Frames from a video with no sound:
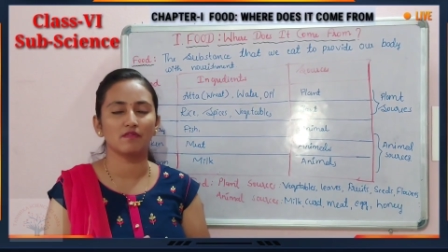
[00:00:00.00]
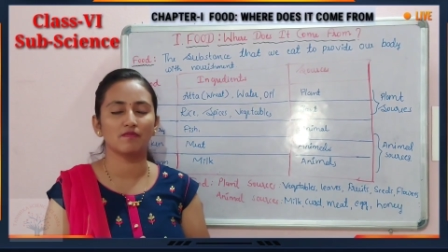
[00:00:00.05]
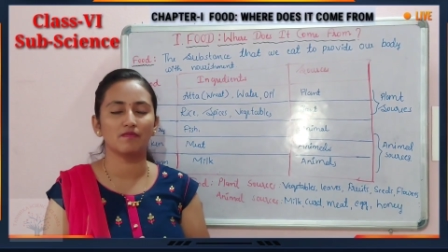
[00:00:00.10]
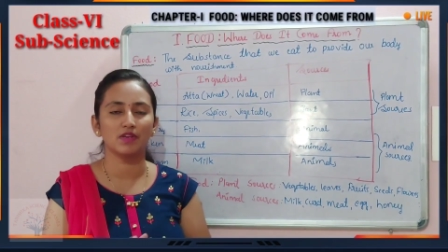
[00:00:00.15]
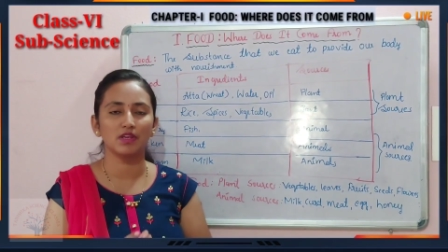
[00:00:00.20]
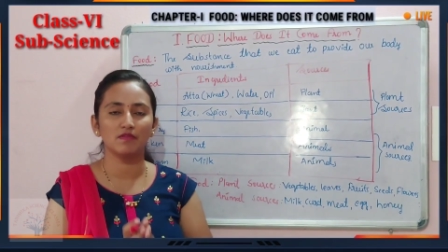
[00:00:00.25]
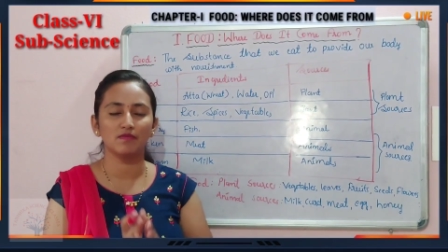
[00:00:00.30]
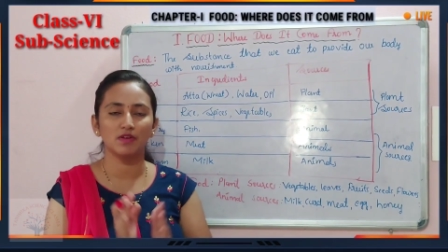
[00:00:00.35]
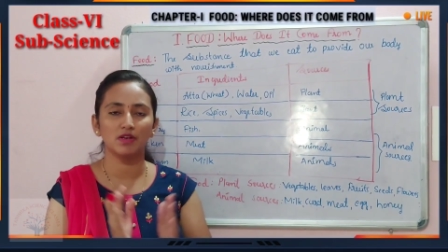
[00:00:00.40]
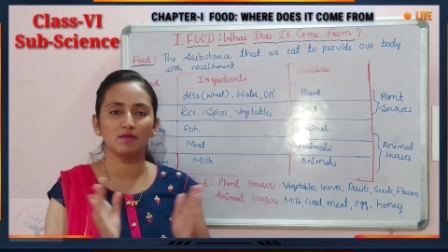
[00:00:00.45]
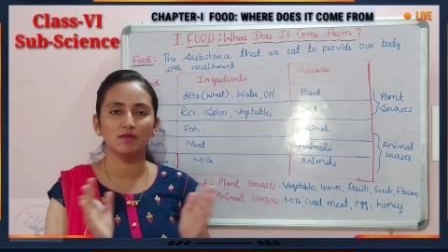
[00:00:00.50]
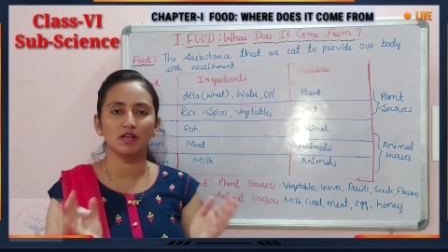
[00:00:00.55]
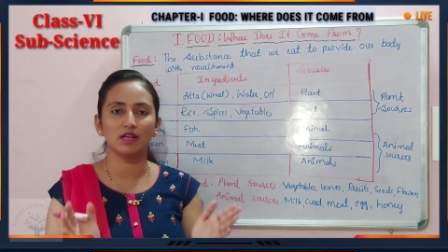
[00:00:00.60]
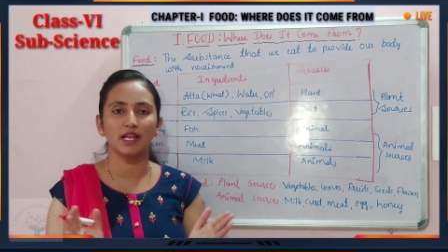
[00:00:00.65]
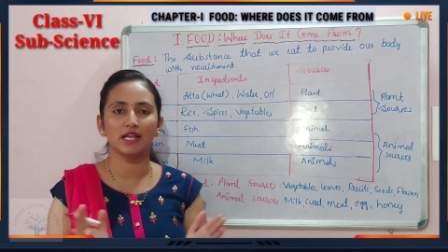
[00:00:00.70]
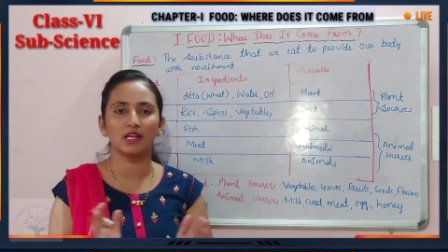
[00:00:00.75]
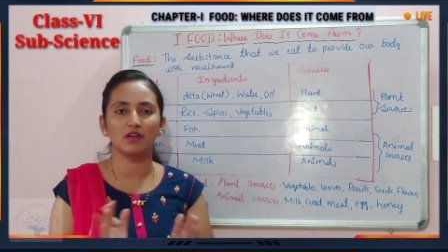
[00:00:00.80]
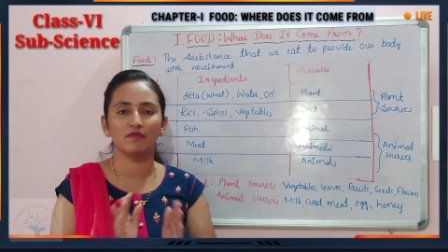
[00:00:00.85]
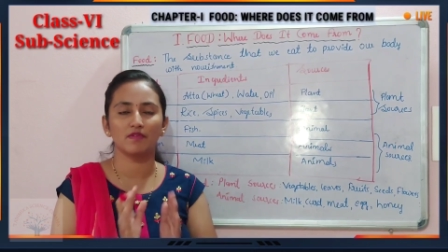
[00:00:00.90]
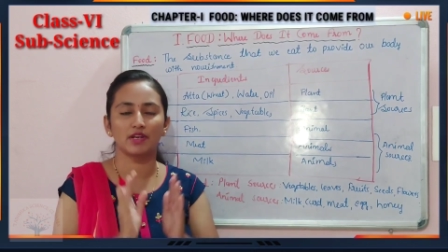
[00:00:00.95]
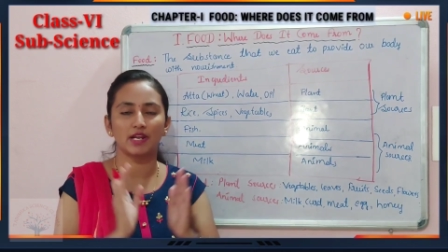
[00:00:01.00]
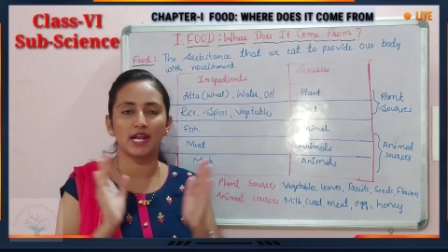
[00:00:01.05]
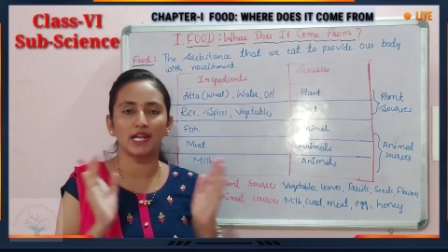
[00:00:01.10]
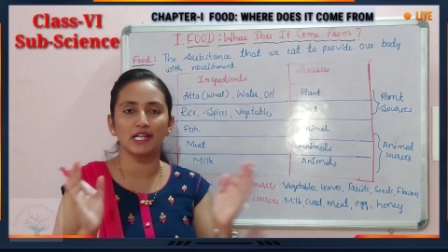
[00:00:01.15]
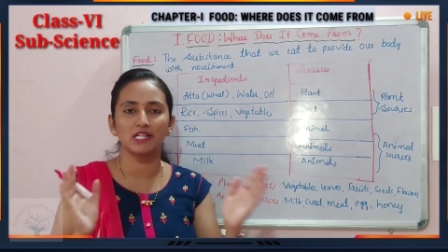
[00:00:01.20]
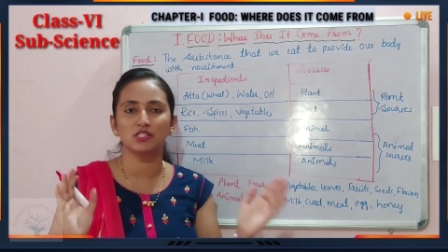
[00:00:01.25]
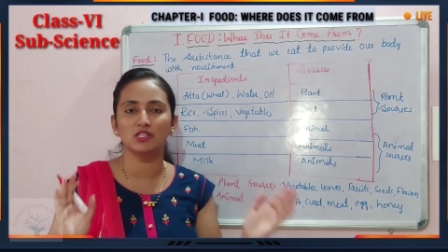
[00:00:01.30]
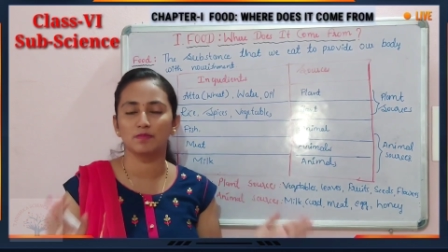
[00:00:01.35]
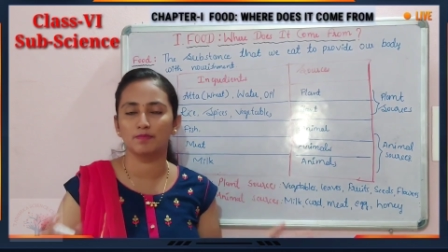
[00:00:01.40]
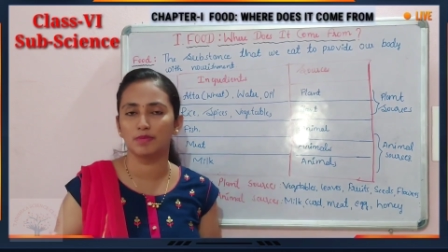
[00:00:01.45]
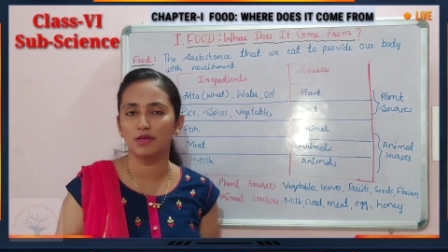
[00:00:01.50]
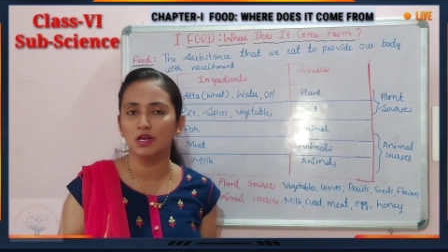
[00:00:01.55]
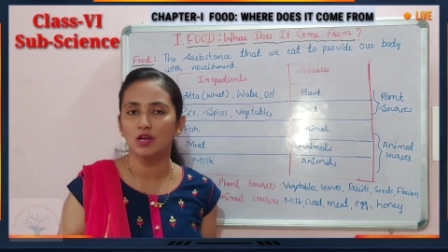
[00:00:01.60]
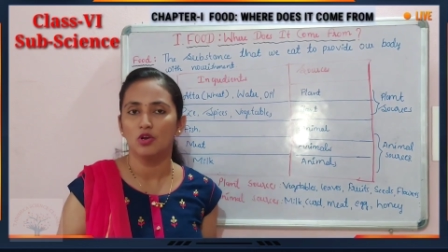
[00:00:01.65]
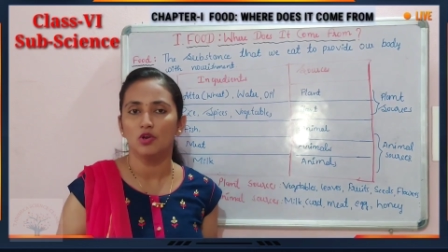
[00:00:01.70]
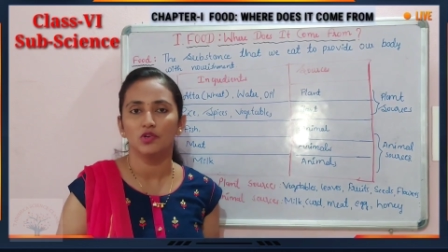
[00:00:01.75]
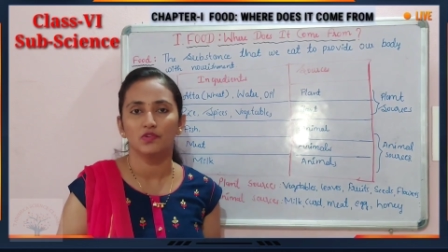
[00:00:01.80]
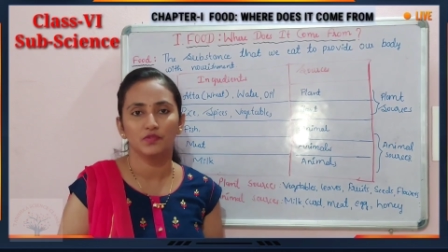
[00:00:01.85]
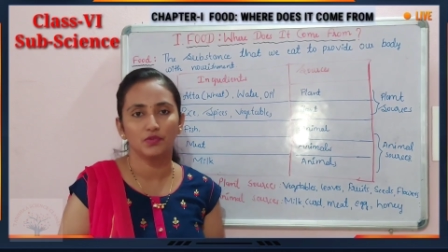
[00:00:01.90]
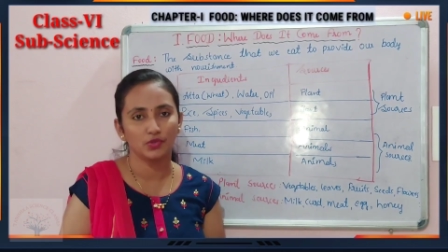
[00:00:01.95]
Everyone will like a varieties of
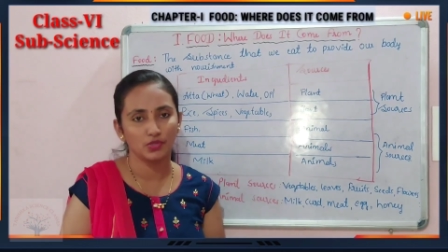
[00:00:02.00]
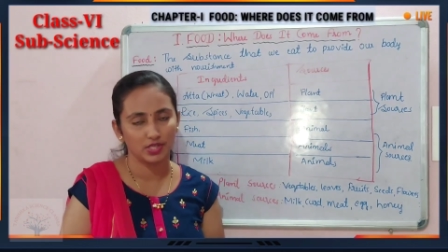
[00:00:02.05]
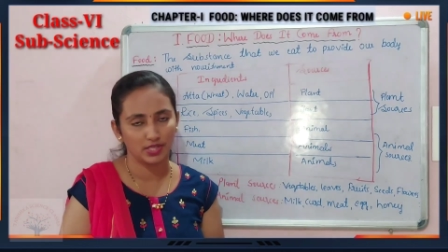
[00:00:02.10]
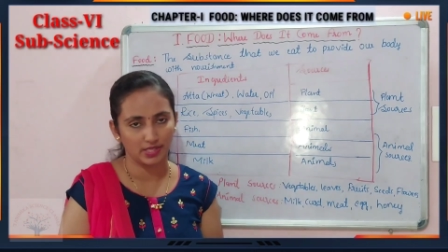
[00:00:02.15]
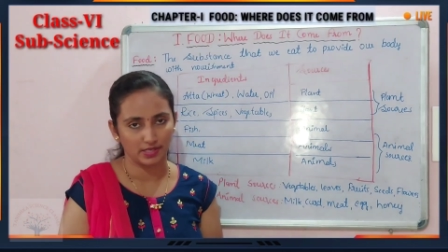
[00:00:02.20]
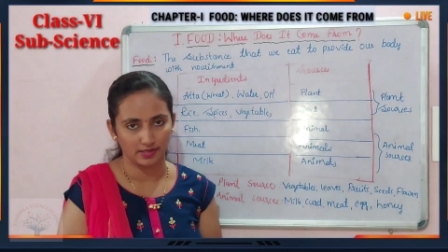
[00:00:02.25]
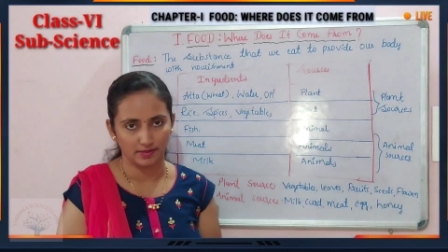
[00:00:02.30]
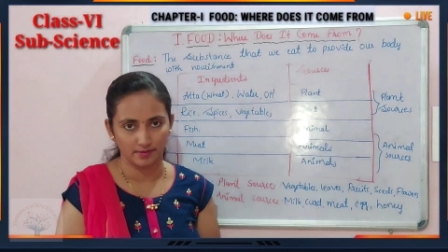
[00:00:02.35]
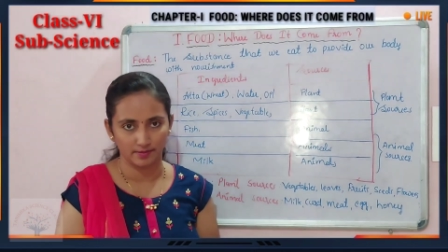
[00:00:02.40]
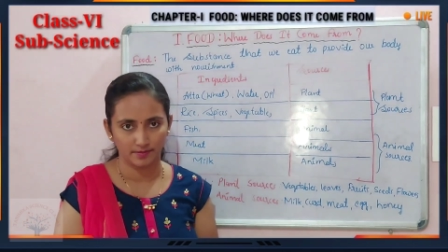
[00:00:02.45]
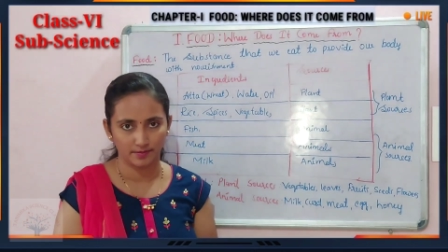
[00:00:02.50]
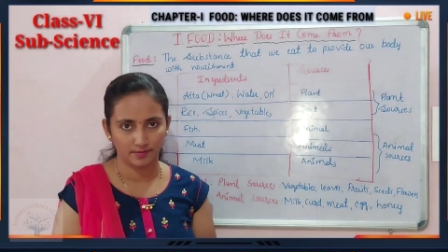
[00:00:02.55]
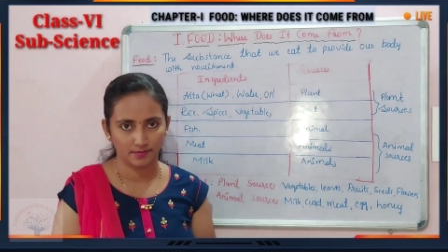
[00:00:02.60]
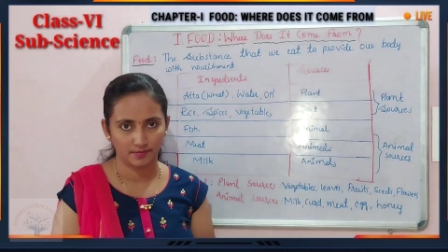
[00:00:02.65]
food here.